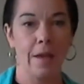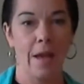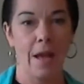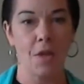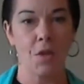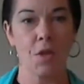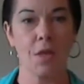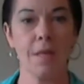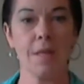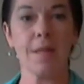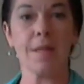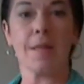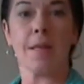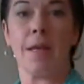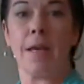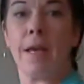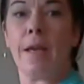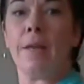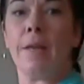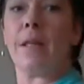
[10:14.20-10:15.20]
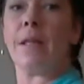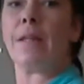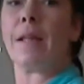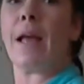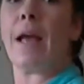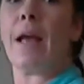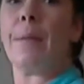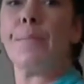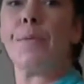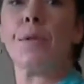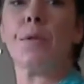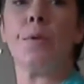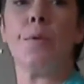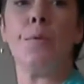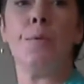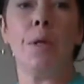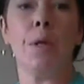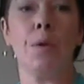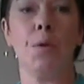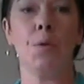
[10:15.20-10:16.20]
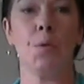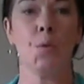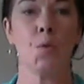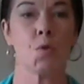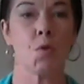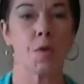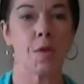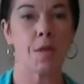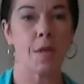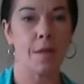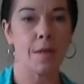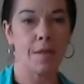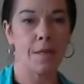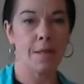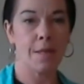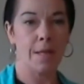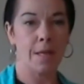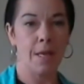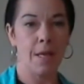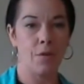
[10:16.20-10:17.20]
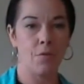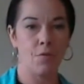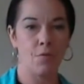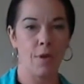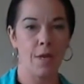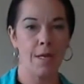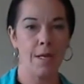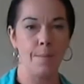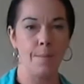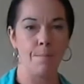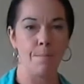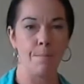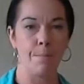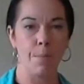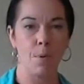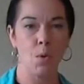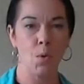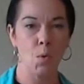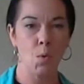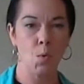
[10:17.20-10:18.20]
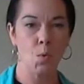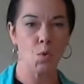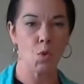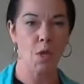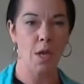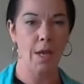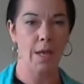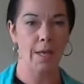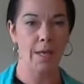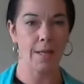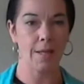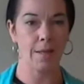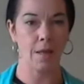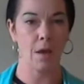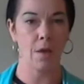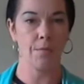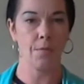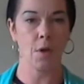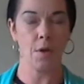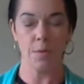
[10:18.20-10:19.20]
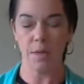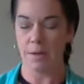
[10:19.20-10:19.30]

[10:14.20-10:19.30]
as you can see, this absolutely gorgeous sea green blue jacket that I've got.